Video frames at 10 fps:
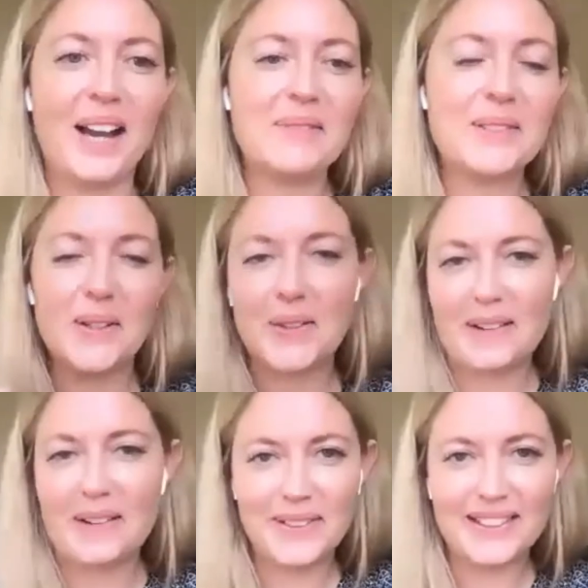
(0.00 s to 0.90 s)
I'm so
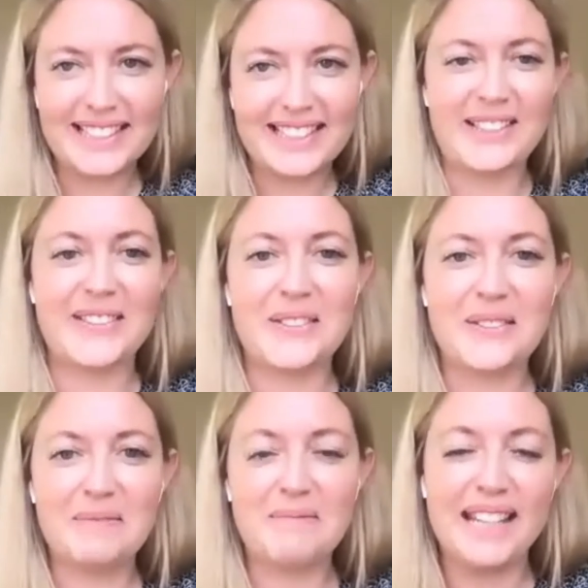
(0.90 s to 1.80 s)
grateful
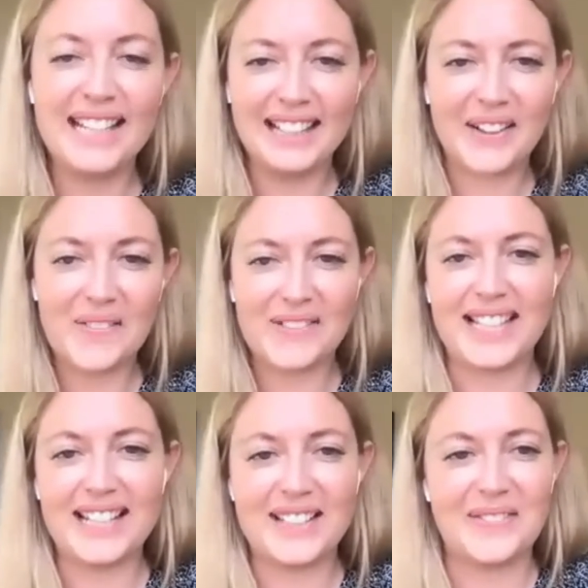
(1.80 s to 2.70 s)
to be in a
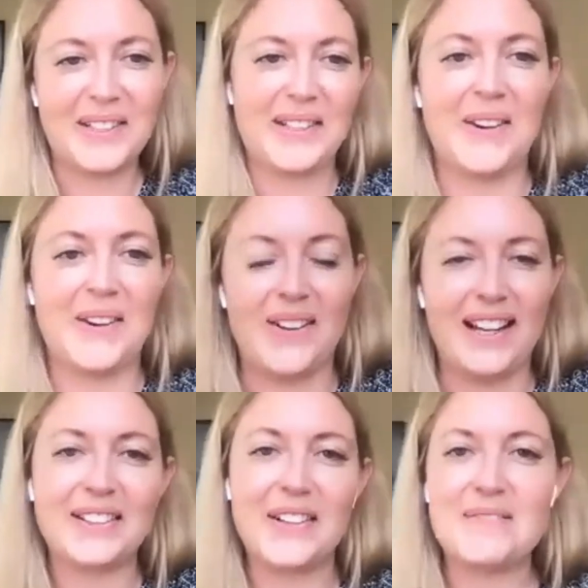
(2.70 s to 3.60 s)
conversation with you all
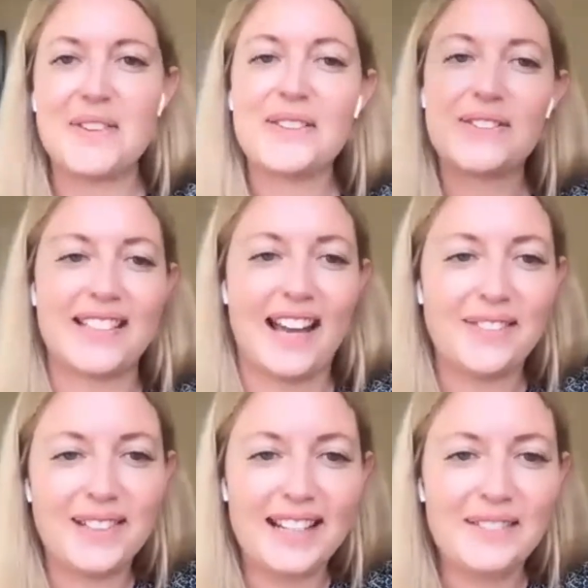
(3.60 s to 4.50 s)
and grateful for
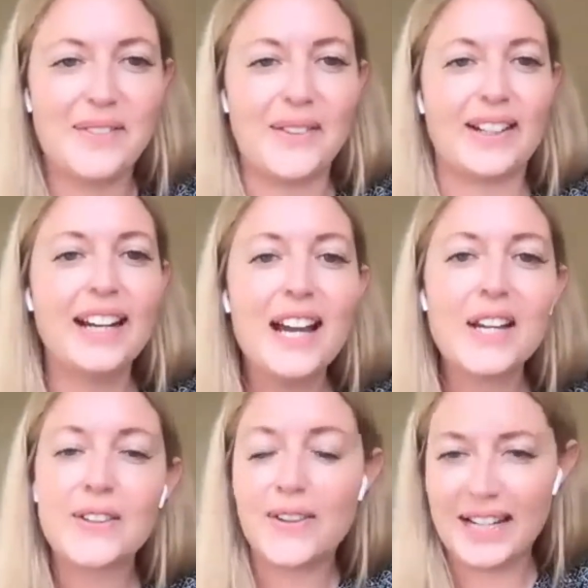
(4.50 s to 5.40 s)
Dafne for
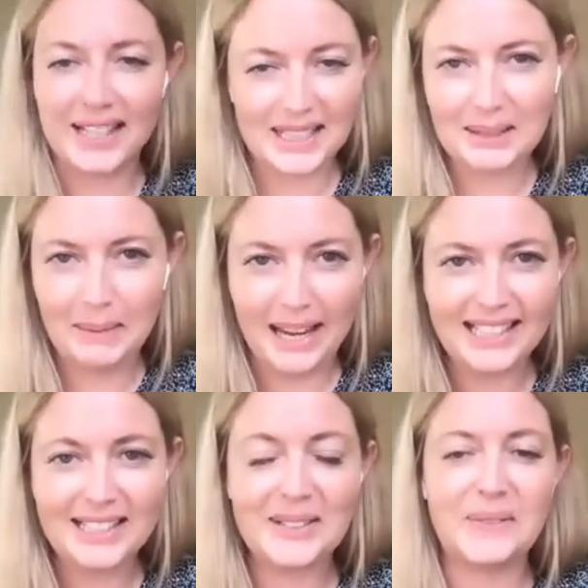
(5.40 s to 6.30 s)
creating this
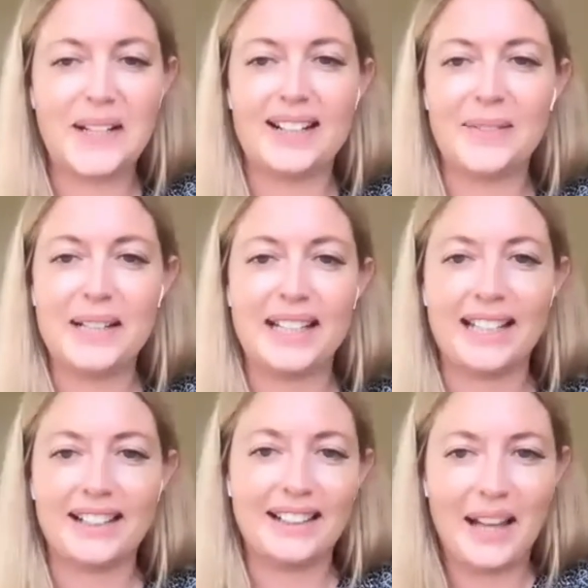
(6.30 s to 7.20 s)
space where we
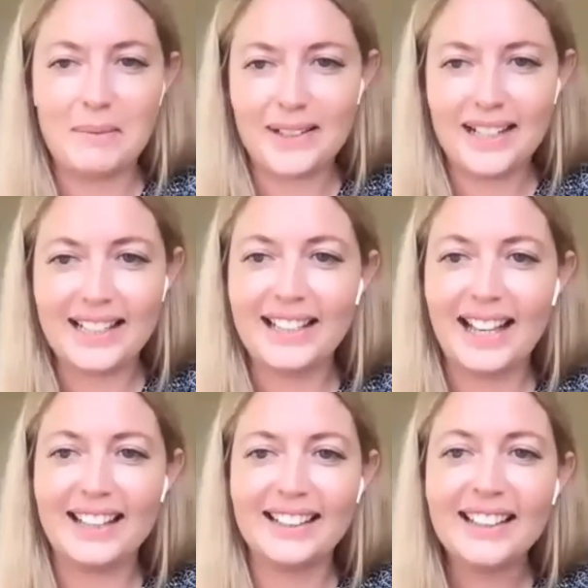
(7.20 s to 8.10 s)
can collaborate
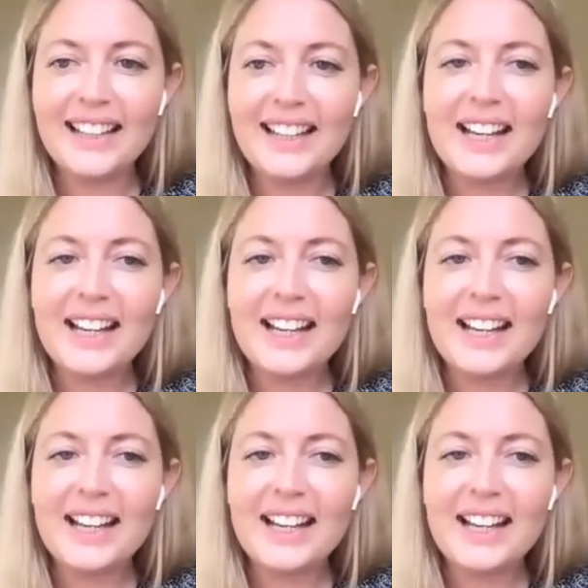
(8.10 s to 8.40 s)
and